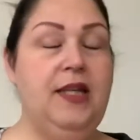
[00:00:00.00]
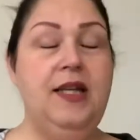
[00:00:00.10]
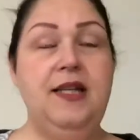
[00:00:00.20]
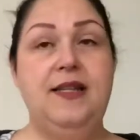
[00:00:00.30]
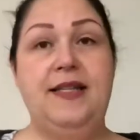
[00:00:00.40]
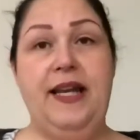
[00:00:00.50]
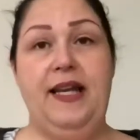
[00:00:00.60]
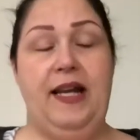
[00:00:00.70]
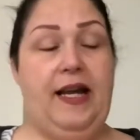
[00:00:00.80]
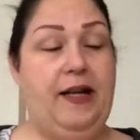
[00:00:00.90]

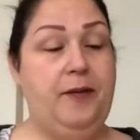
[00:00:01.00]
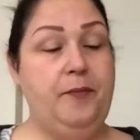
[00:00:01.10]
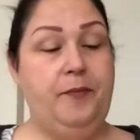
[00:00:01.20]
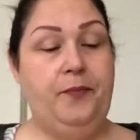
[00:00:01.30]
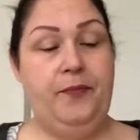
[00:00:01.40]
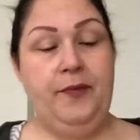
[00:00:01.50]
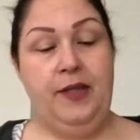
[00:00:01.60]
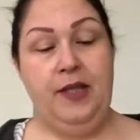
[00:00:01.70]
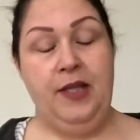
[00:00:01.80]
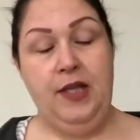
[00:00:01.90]
Second item,
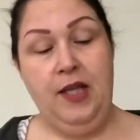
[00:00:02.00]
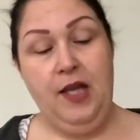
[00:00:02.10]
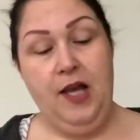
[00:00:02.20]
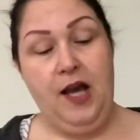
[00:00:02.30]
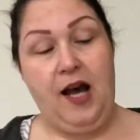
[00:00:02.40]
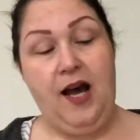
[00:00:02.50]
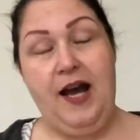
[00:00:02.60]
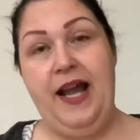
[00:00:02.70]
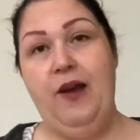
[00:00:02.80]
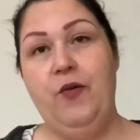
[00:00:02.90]

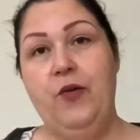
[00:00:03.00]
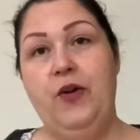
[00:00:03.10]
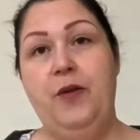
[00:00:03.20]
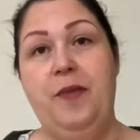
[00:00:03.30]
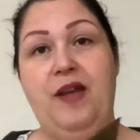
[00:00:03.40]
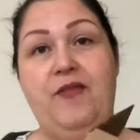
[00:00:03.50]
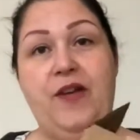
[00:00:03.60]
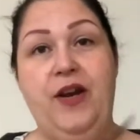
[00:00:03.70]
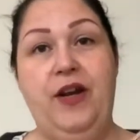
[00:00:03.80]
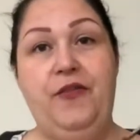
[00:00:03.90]
I ordered my
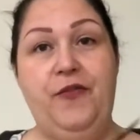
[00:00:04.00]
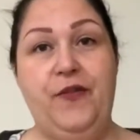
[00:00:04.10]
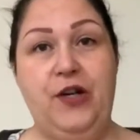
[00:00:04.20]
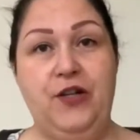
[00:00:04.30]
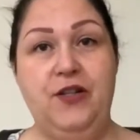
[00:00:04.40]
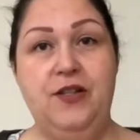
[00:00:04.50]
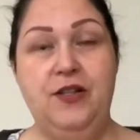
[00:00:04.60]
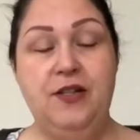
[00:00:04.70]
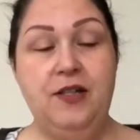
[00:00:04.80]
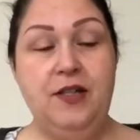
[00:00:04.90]
very
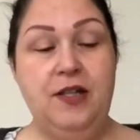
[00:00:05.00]
first